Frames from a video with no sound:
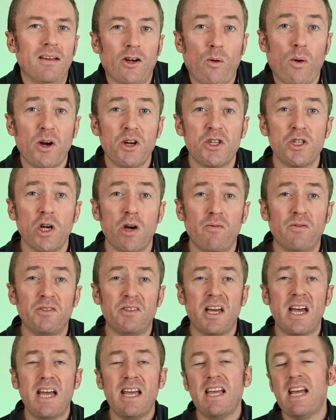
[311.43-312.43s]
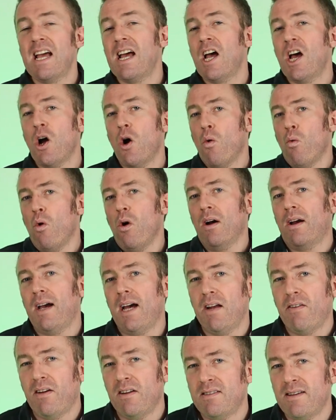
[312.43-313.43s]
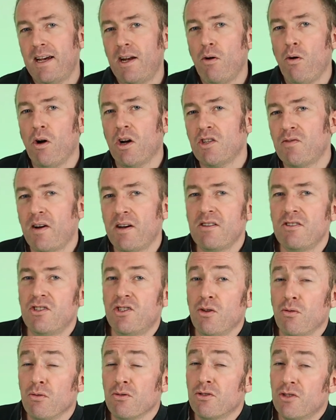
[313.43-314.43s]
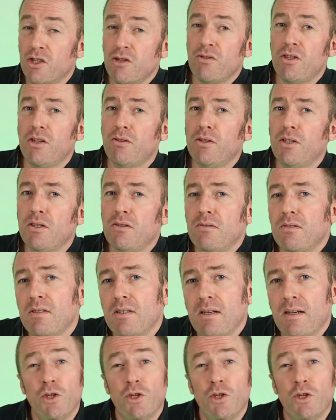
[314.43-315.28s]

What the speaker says: Question of the day: what kind of container orchestration tools do you use?